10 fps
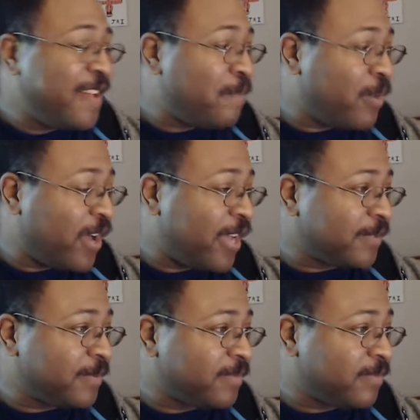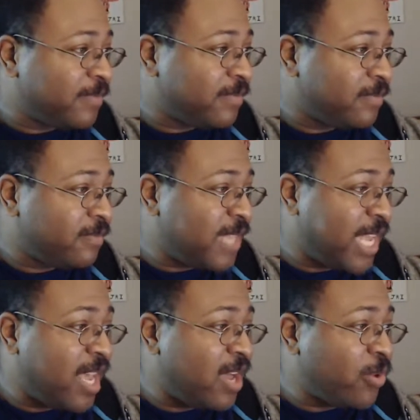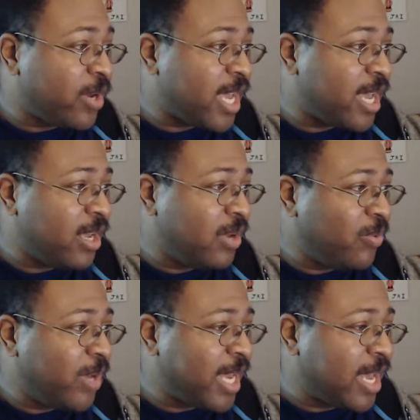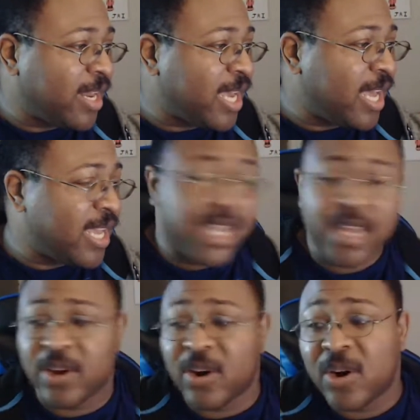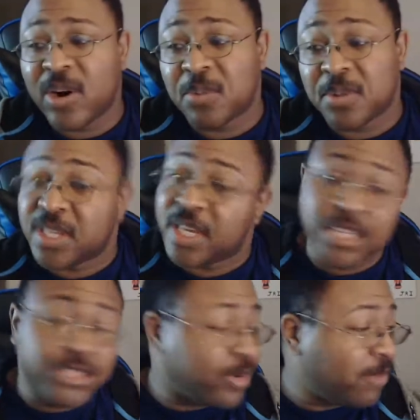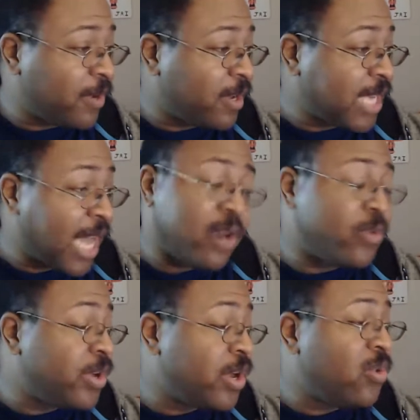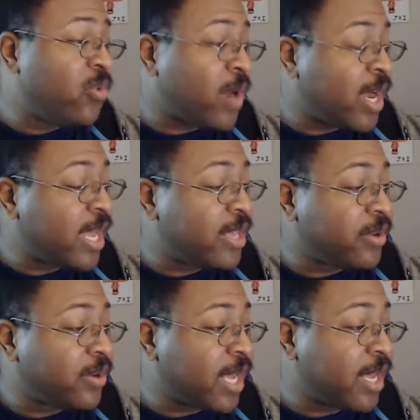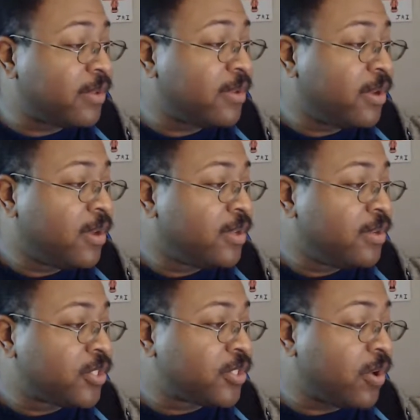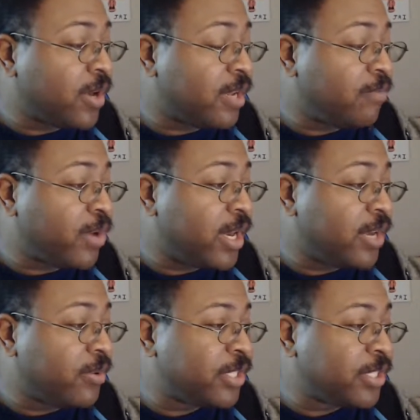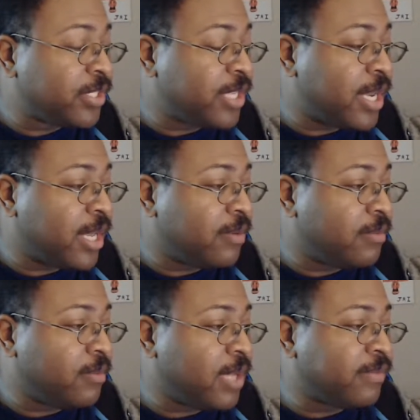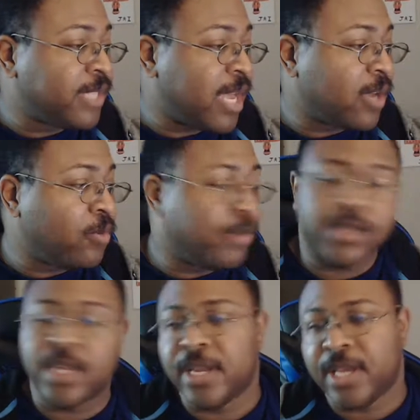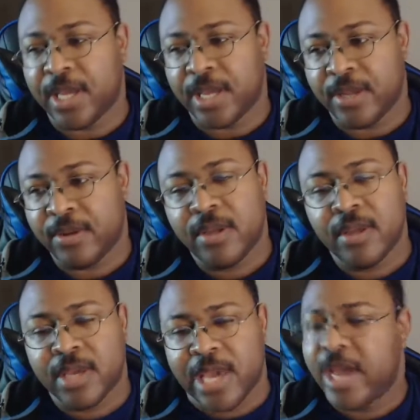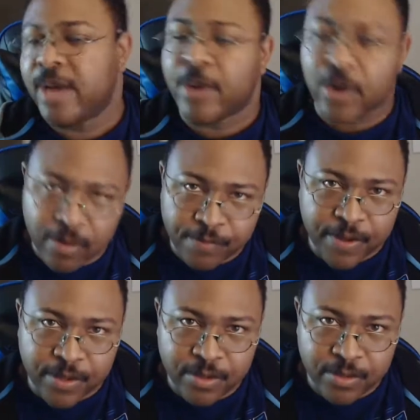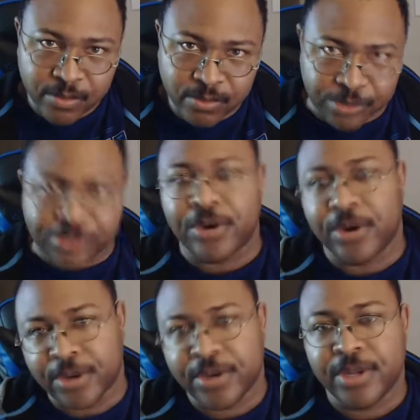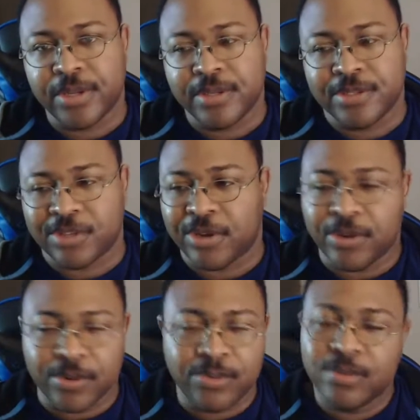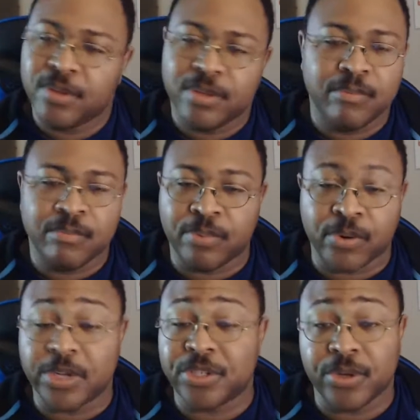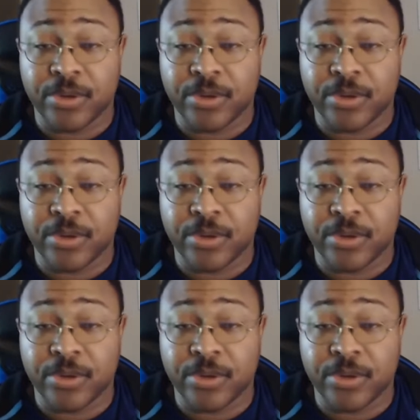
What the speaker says: But yeah, we kind of got hit hard with the injury bug. I don't know why they're not starting Brady Christensen at left tackle, but then again, Cam Irving returned. So I'm pretty sure